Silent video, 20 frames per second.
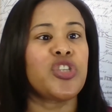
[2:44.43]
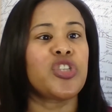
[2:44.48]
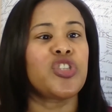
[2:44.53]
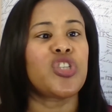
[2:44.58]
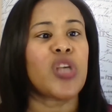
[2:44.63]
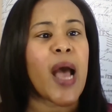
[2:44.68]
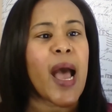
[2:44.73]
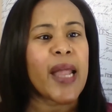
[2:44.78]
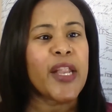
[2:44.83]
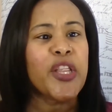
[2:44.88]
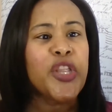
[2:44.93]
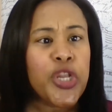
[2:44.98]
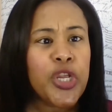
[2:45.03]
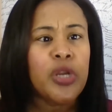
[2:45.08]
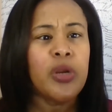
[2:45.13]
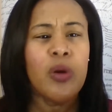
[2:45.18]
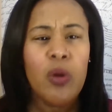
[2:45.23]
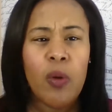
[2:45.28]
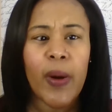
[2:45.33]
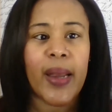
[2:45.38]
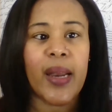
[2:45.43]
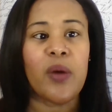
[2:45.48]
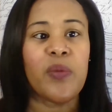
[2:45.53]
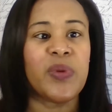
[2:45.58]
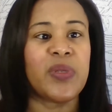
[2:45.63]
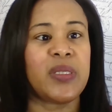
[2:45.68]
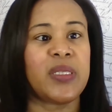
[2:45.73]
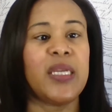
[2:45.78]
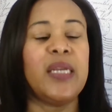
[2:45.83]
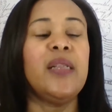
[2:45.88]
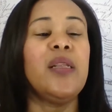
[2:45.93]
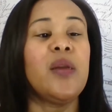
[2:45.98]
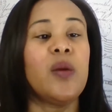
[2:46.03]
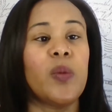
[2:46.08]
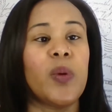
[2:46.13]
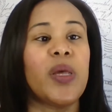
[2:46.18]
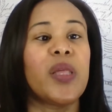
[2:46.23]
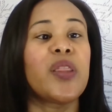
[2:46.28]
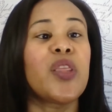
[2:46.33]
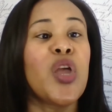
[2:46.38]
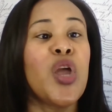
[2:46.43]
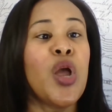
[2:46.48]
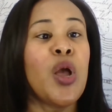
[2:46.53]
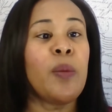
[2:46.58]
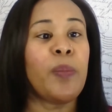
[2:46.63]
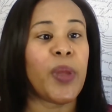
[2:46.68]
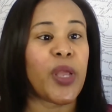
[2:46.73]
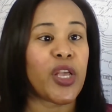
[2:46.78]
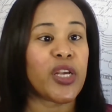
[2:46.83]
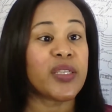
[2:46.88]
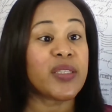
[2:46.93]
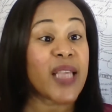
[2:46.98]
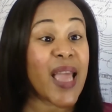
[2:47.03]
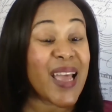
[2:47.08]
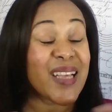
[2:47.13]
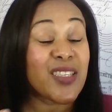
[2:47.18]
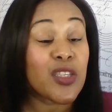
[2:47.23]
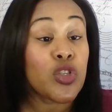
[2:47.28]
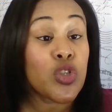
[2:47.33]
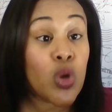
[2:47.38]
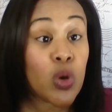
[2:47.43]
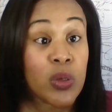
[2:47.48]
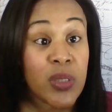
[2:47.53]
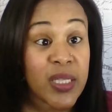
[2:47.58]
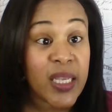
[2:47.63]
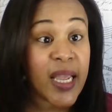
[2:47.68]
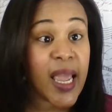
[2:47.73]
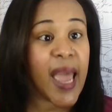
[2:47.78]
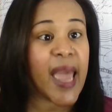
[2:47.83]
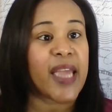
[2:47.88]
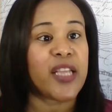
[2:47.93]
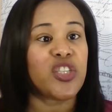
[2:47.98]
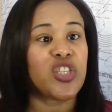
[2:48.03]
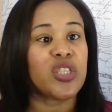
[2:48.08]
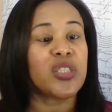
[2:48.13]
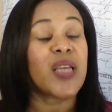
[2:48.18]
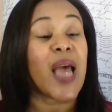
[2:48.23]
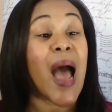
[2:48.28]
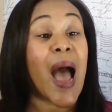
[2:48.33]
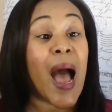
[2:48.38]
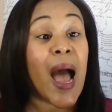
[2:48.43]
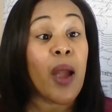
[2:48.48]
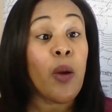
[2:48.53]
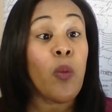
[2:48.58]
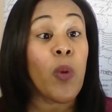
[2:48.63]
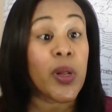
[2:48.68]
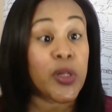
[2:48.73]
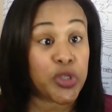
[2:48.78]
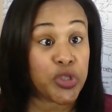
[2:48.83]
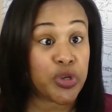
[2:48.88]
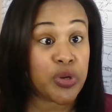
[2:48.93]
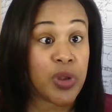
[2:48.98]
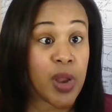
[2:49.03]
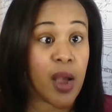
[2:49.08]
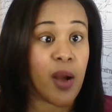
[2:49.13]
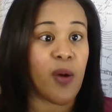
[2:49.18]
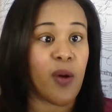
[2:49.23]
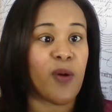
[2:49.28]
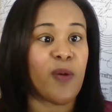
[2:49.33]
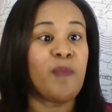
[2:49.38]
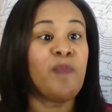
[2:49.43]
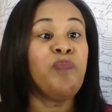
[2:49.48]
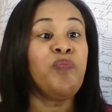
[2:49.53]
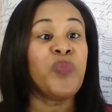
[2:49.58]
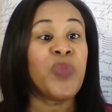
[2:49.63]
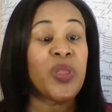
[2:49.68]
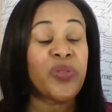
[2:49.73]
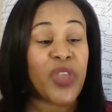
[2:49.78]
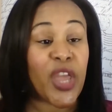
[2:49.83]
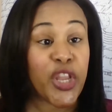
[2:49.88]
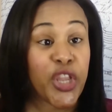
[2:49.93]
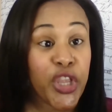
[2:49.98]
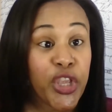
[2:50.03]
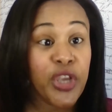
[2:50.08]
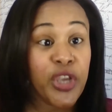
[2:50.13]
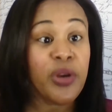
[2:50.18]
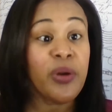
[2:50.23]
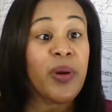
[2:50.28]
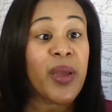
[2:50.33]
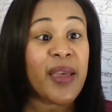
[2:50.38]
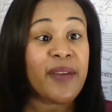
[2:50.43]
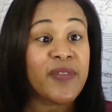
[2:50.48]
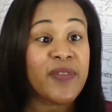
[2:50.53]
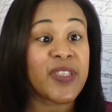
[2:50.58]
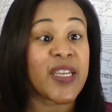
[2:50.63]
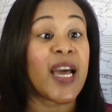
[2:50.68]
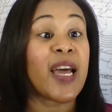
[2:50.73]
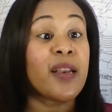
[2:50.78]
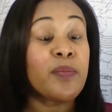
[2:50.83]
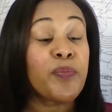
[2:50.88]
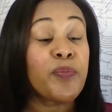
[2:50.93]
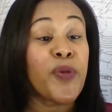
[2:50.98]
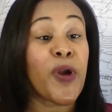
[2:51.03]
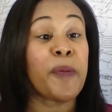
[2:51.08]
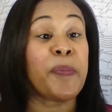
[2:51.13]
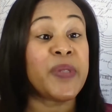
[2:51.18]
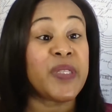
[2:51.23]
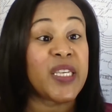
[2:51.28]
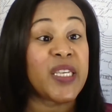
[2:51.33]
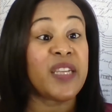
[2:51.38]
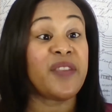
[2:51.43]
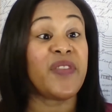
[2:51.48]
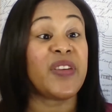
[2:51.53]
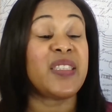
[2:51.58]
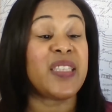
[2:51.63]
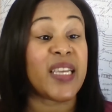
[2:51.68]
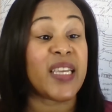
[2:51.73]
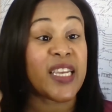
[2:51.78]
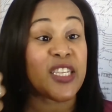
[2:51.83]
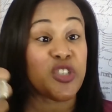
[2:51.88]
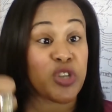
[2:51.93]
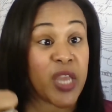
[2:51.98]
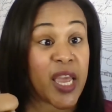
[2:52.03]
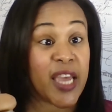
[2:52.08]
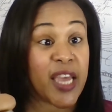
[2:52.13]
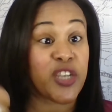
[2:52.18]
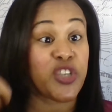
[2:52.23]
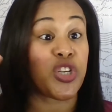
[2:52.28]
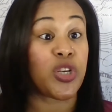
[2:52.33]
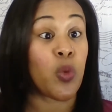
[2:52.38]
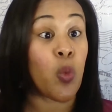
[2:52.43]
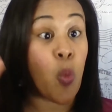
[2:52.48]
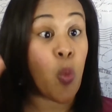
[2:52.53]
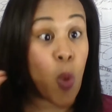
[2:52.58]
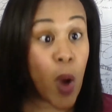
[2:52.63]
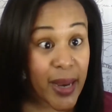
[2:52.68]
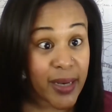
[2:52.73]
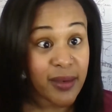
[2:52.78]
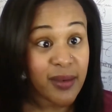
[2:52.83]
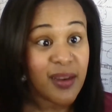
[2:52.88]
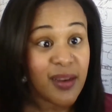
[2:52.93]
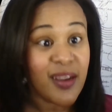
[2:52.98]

So I knew what I was dealing with because as a sourcing agent, I want to know that you have done property investing education 1.